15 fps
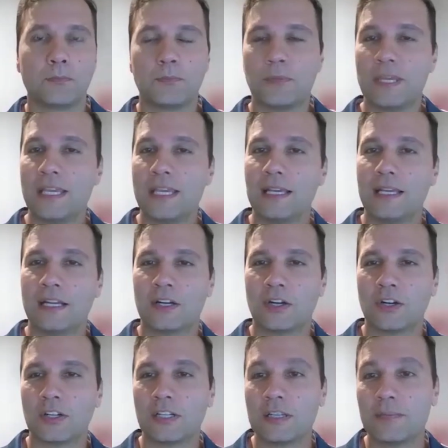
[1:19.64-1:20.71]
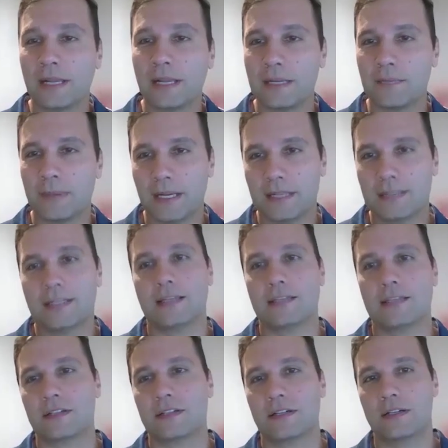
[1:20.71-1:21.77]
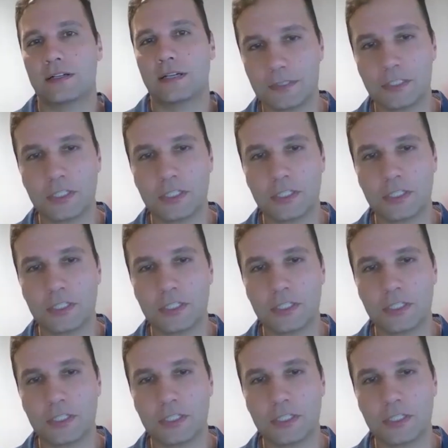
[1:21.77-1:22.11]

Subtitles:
Being an early beta tester,